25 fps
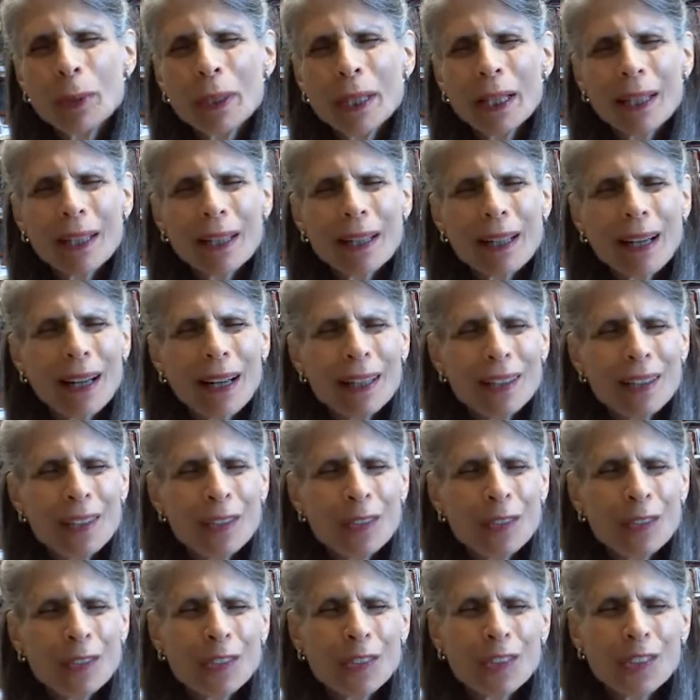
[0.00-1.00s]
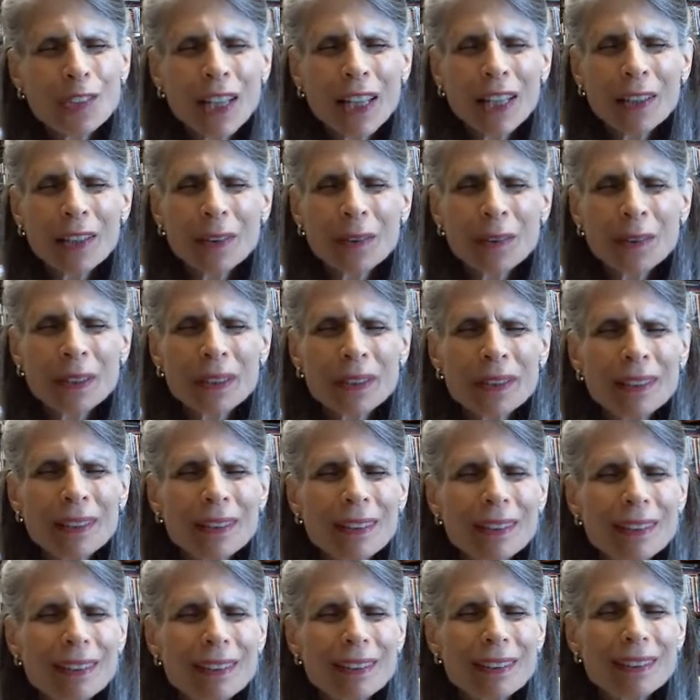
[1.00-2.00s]
be a kind of sacred
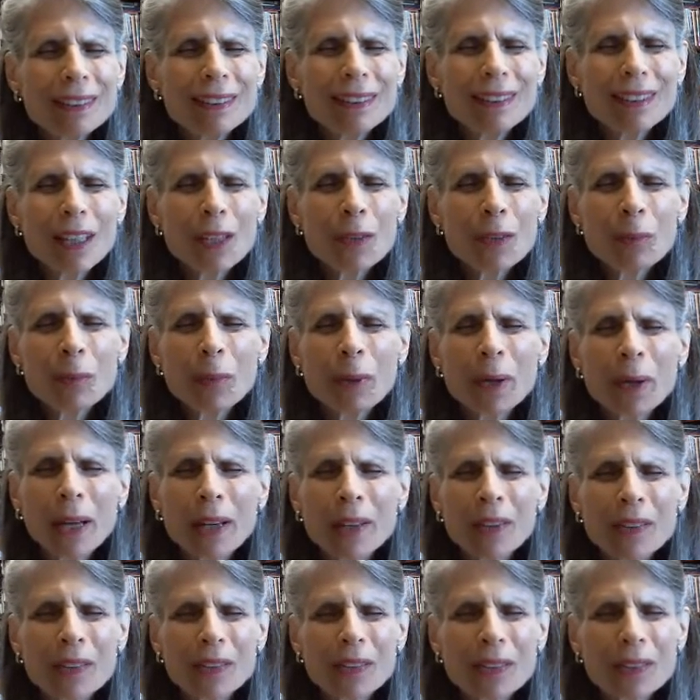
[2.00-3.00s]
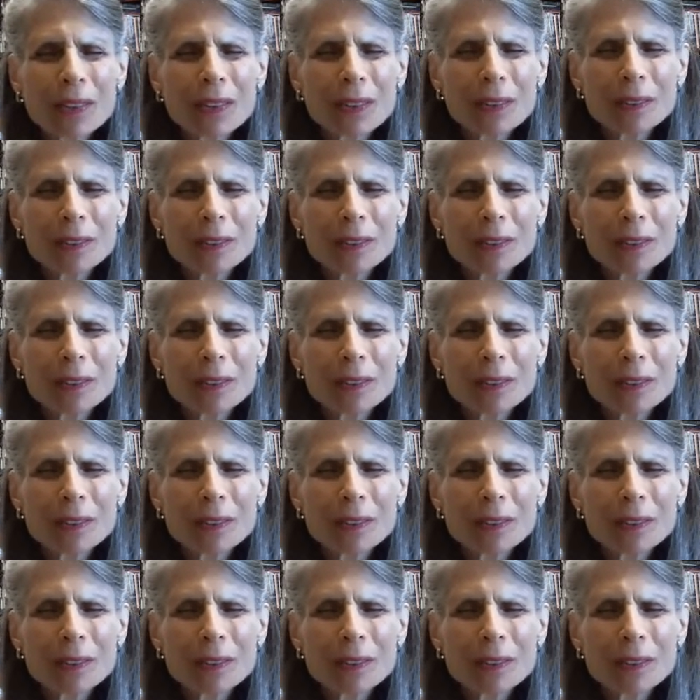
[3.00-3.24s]
embrace.